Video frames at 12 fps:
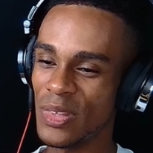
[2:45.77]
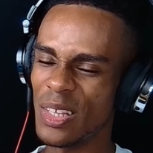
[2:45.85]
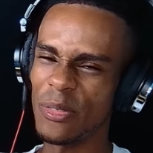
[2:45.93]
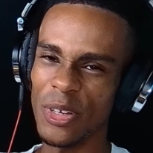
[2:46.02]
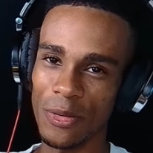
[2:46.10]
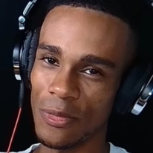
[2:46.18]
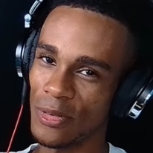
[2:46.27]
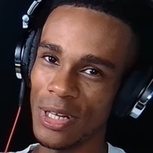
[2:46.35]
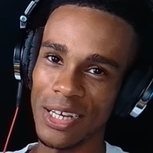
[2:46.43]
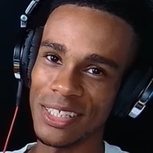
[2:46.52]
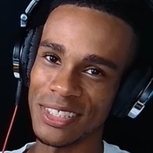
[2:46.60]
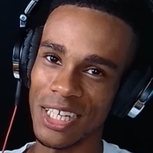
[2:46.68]
we're
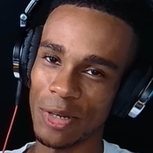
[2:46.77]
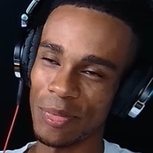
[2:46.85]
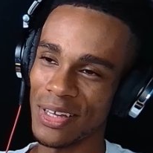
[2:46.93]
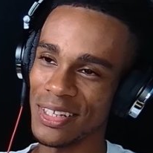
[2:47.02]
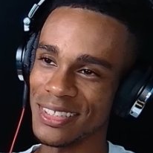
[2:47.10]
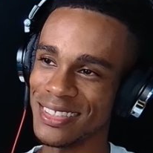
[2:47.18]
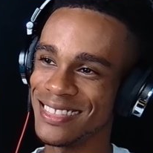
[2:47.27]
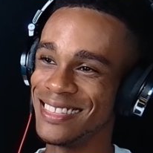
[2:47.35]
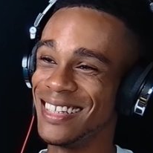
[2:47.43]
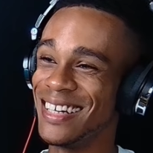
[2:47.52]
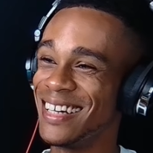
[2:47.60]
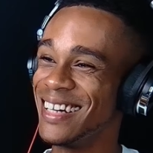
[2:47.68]
not gonna talk about this.
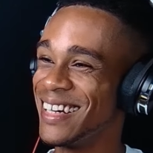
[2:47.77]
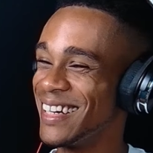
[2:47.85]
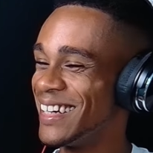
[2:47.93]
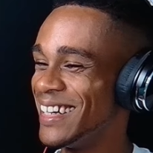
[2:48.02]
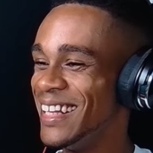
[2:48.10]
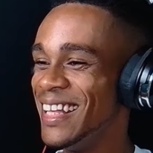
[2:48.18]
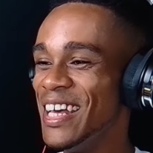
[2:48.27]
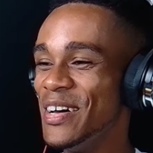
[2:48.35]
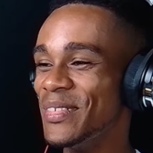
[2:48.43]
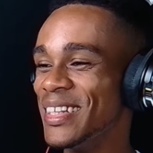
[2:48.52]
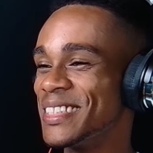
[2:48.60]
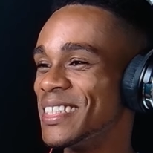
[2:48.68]
But
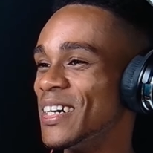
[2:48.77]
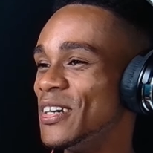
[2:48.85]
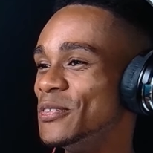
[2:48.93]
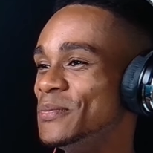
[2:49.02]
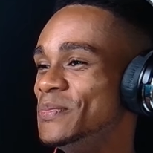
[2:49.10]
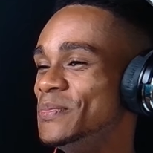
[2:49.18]
let's go.